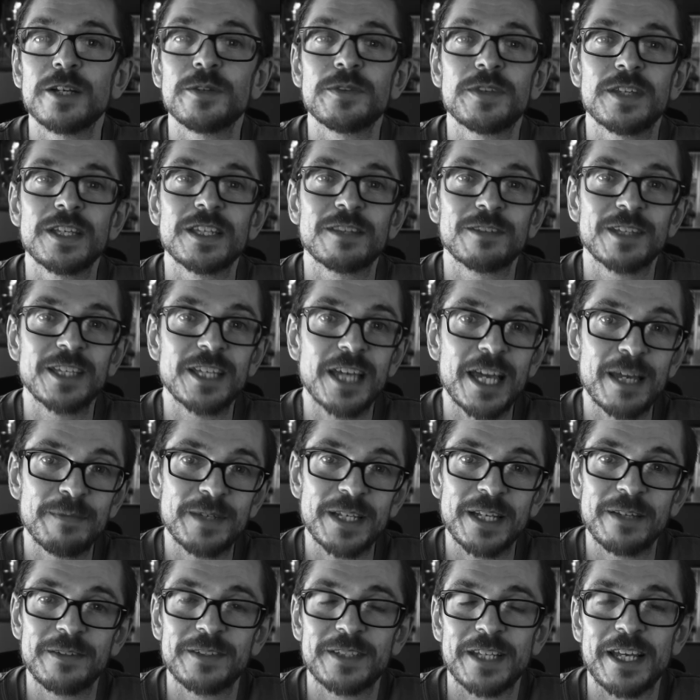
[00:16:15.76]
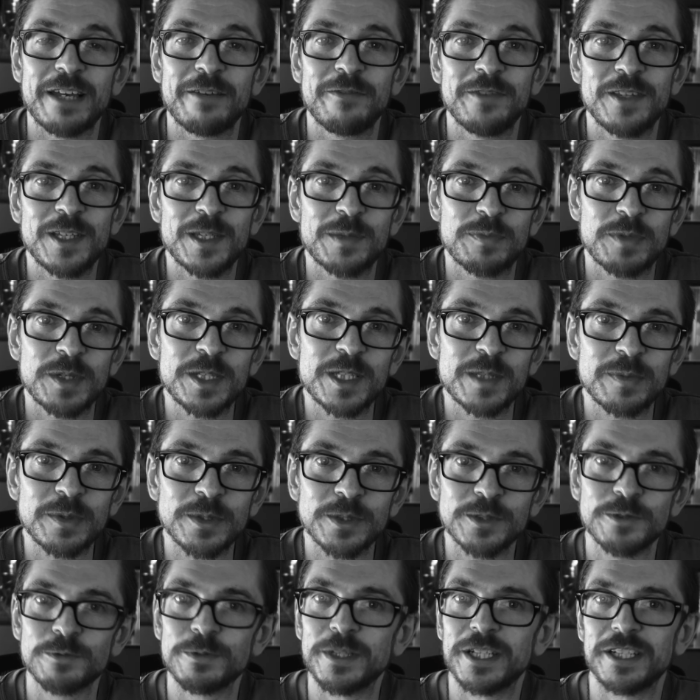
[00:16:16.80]
don't think game devs have these
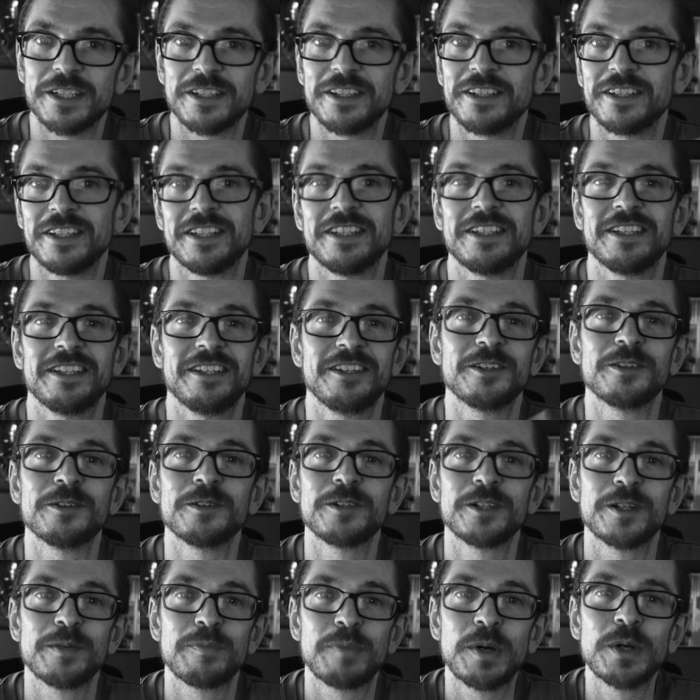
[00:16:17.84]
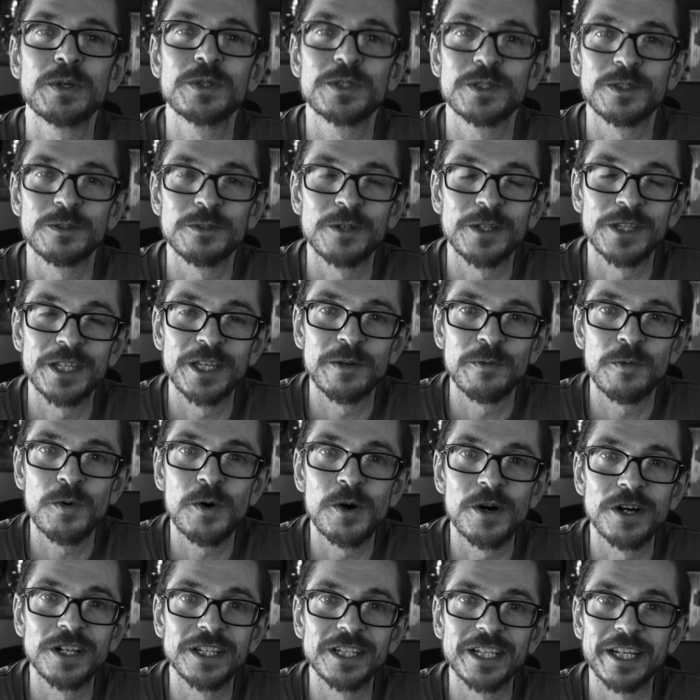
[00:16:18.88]
principles written, on a poster on their
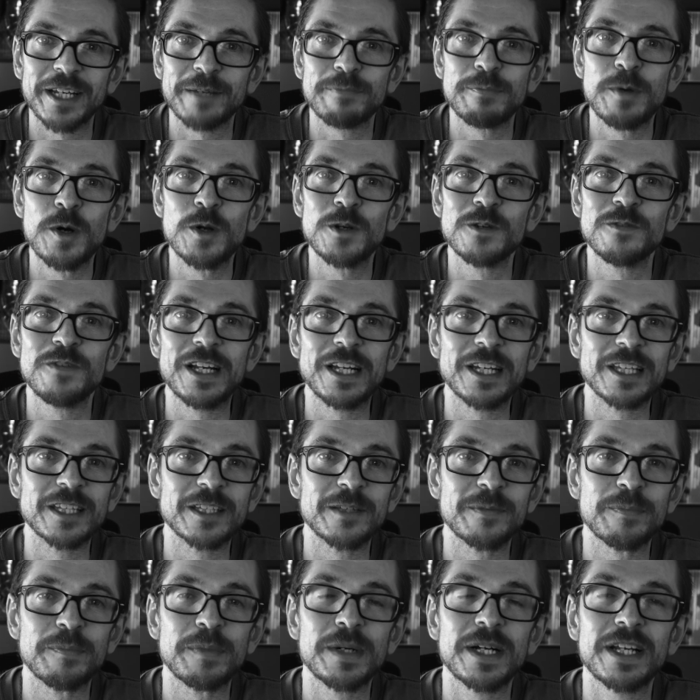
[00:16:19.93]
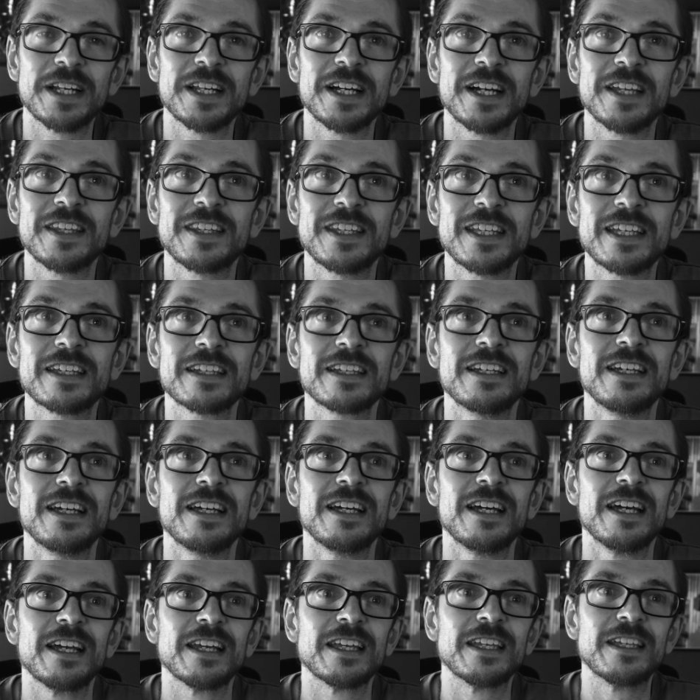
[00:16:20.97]
wall, like motivating them. But I think
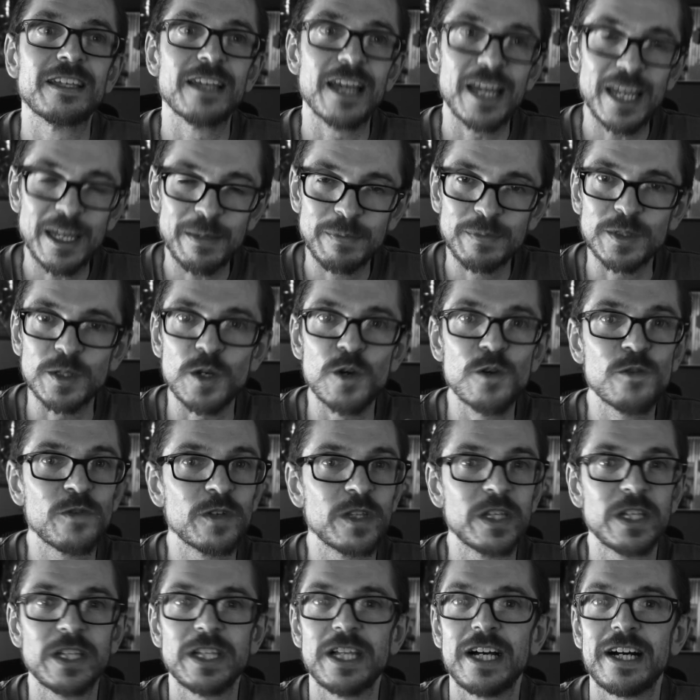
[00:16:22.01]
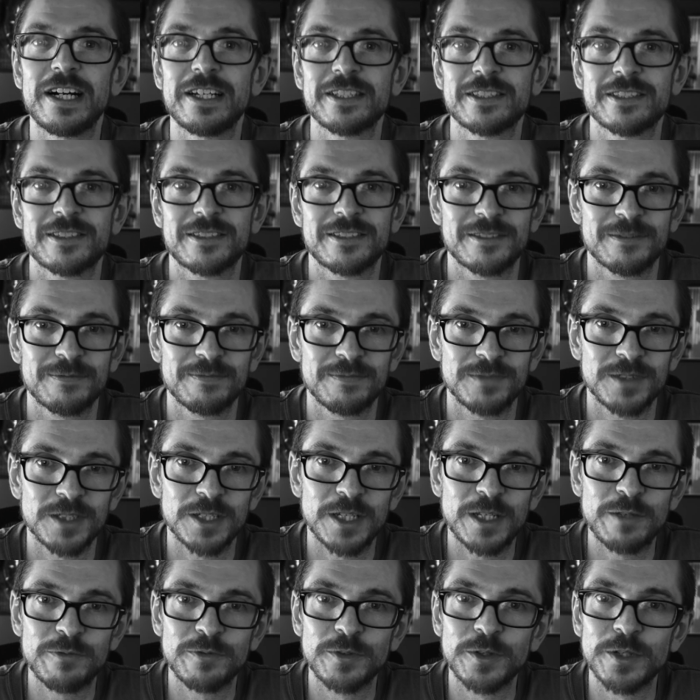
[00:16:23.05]
games over the last
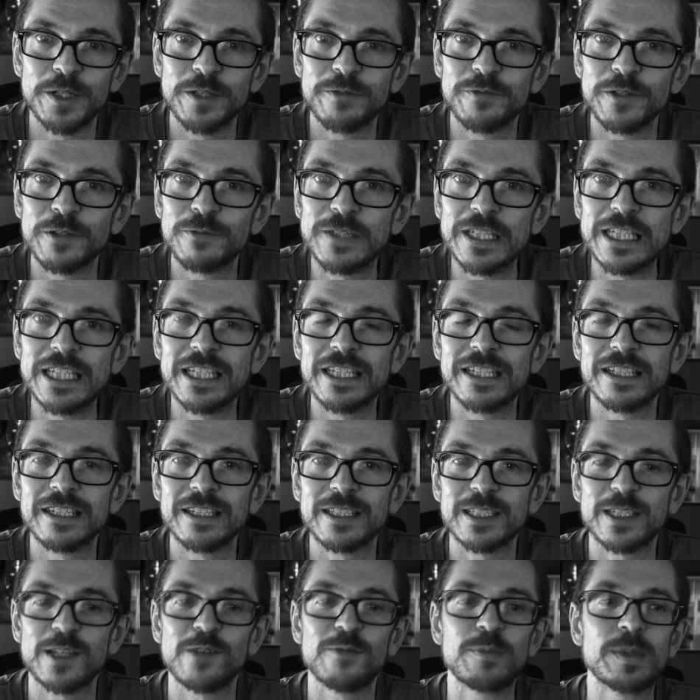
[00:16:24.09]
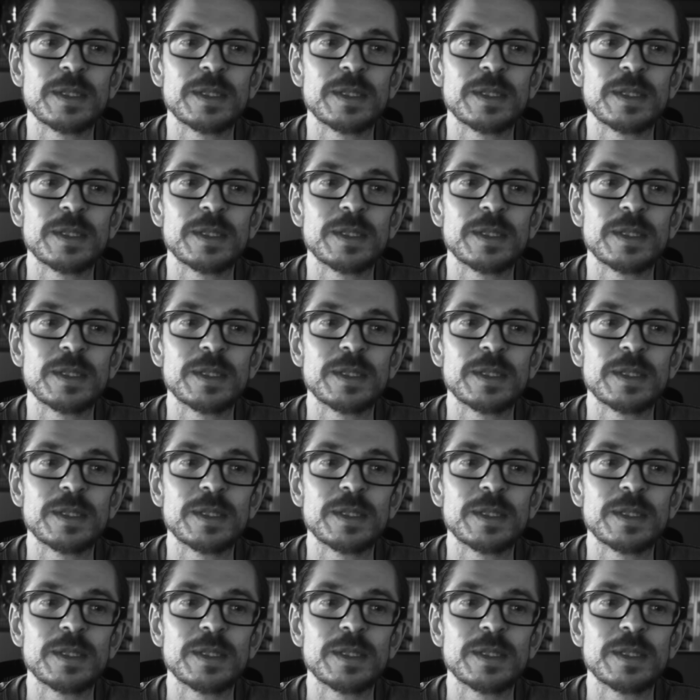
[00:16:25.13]
30, 40, 50 years have